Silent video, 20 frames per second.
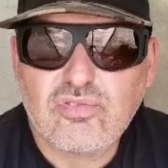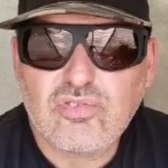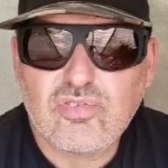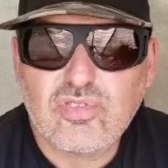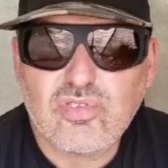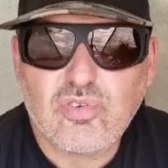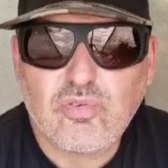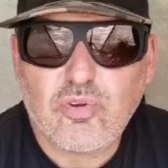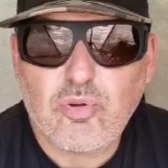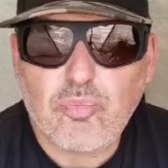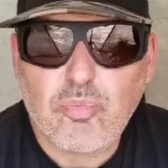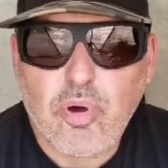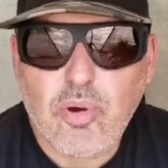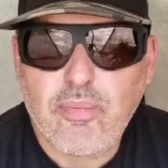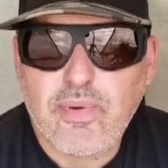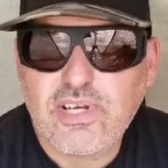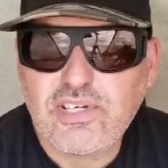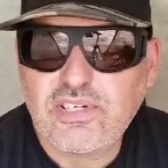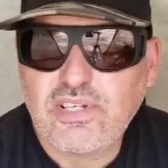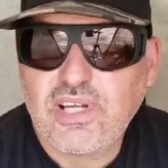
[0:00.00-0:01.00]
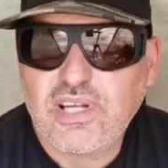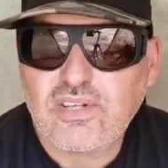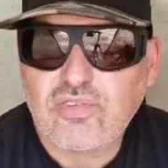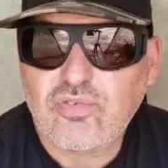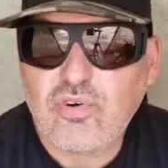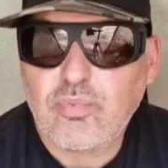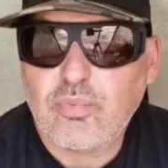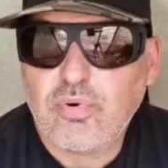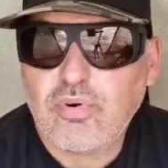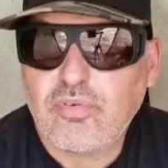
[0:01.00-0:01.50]
sort of the bottom edge of that
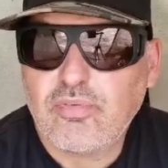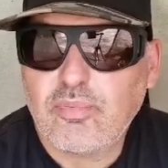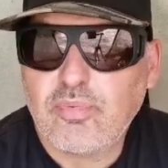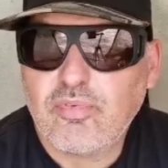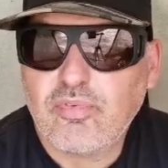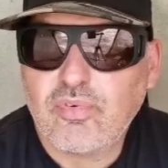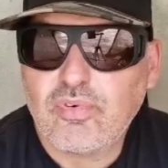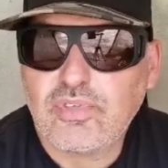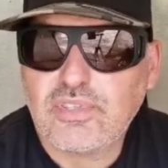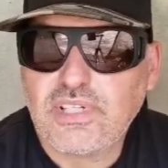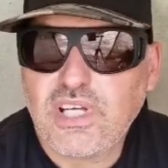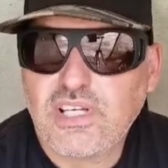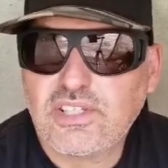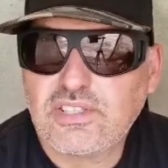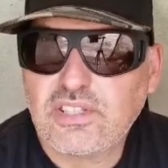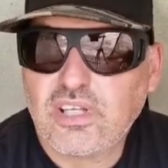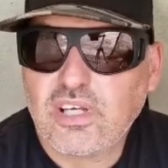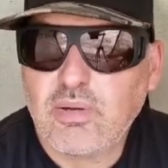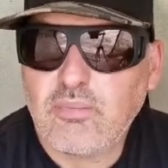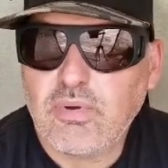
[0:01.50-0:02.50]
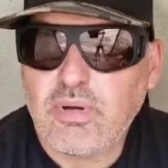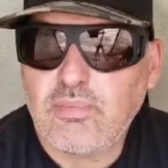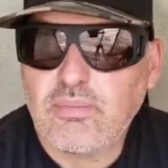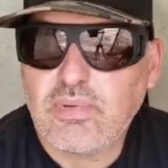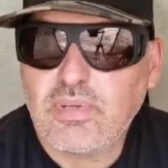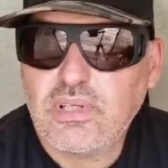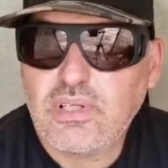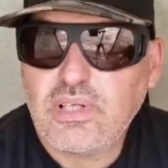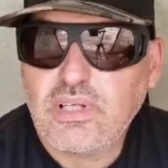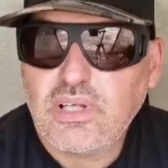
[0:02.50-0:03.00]
drop off before it starts to come up.
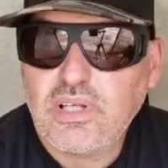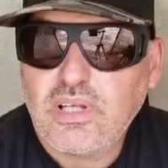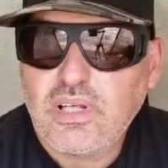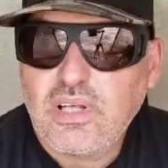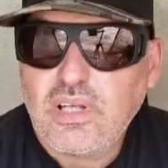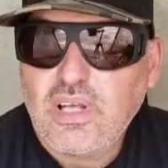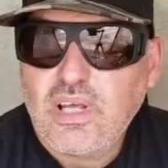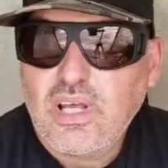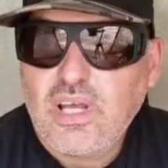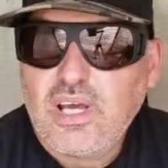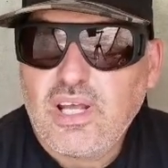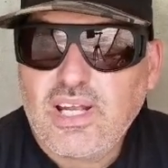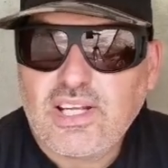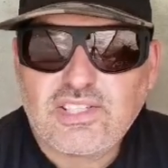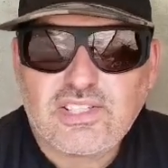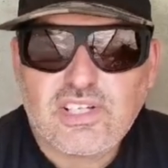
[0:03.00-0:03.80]
And